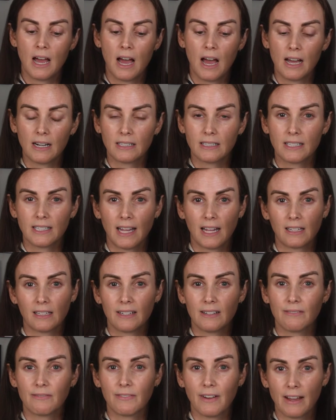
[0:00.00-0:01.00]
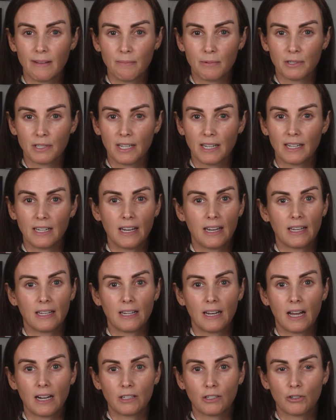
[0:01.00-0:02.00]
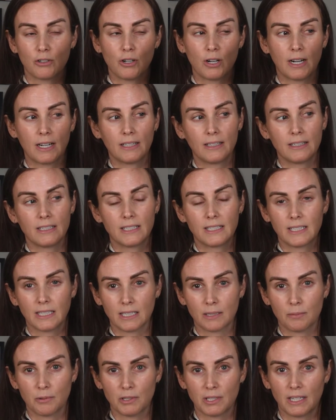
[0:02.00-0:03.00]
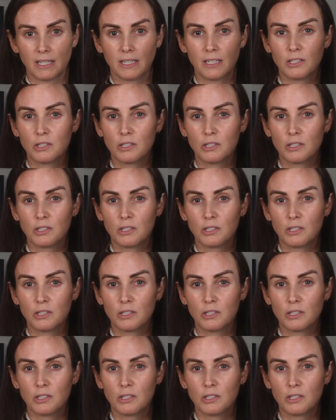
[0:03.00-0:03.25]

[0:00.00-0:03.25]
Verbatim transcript: octosalate 5%, and octocrylene 6%.